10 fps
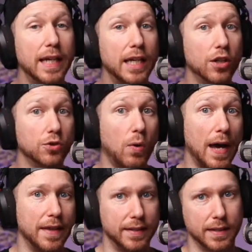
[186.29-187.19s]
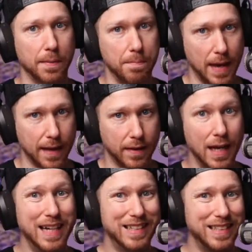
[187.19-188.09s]
Here's why this is a myth.
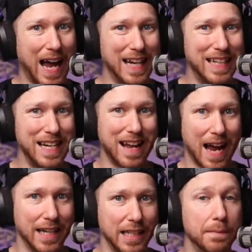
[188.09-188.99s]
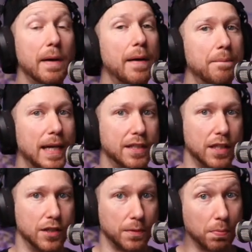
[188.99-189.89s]
90-90 means
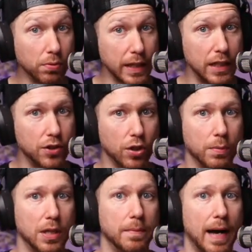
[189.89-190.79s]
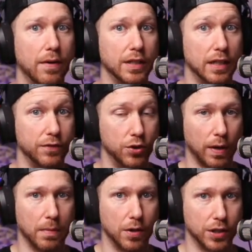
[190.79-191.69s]
that there's a predetermined amount of
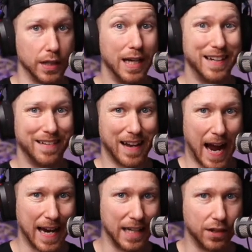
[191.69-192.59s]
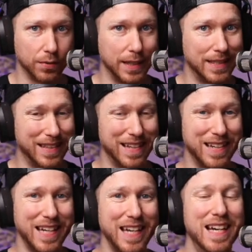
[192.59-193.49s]
joint motion, 90 degrees at the
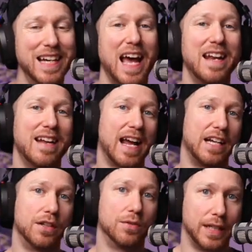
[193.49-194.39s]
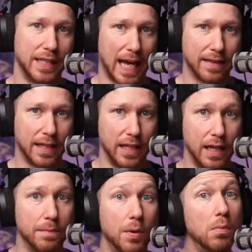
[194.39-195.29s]
knee and 90 degrees at the
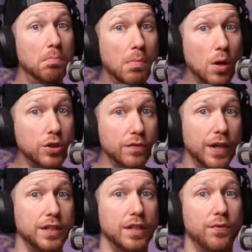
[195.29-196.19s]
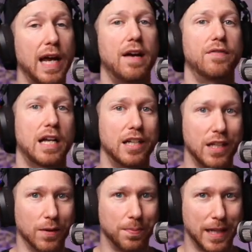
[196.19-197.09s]
hip. Most of us, if we haven't had a
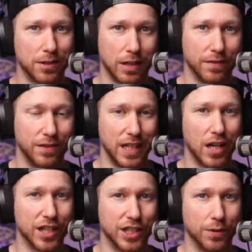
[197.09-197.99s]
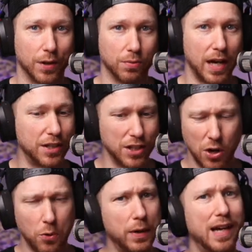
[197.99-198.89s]
knee replacement or have knee osteoarthritis,
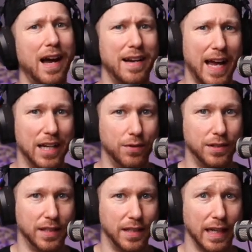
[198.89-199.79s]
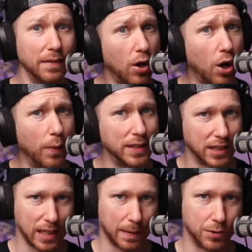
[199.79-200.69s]
we got 90 degrees at the knee. Always
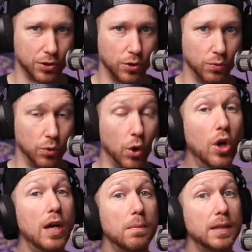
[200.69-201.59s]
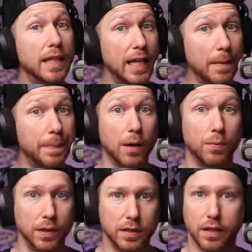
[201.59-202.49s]
exceptions to the rule. But the hip, I
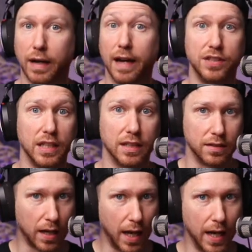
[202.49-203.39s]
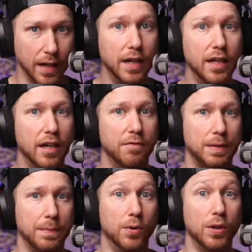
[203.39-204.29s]
will tell you, I have seen a ton of
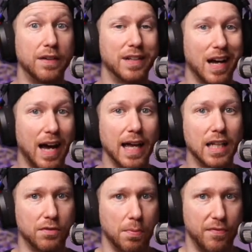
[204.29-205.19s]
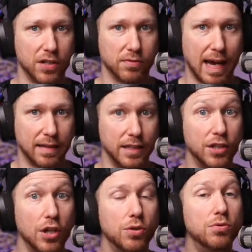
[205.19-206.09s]
people, even high-level professional athletes,
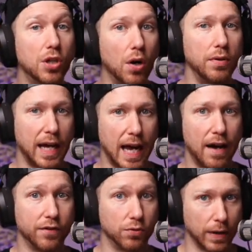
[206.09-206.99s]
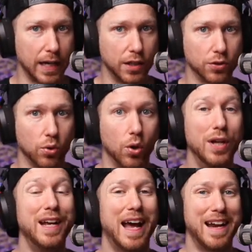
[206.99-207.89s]
who don't have great control
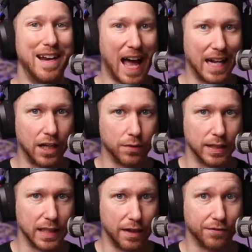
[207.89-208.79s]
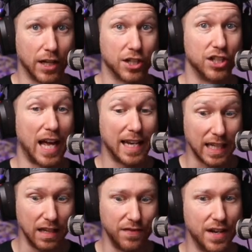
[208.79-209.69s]
at 90 degrees of hip flexion. And
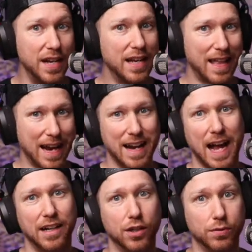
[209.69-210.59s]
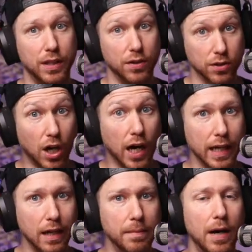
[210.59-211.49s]
even that 90 degree that you're
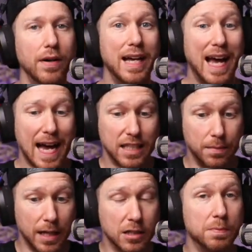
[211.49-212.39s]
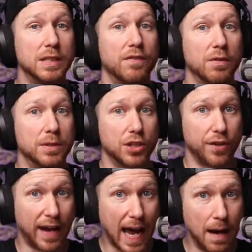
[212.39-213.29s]
talking about has to be at a specific position
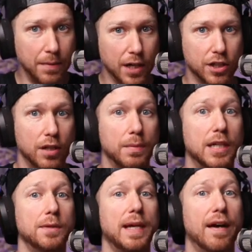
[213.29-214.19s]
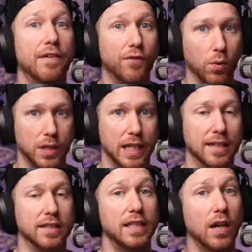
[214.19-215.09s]
of abduction because we have a
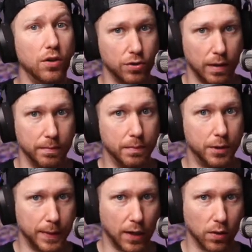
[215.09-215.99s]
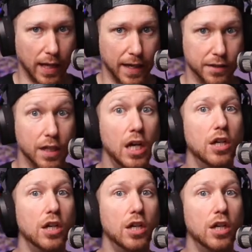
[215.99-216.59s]
14-inch snare drum between our legs.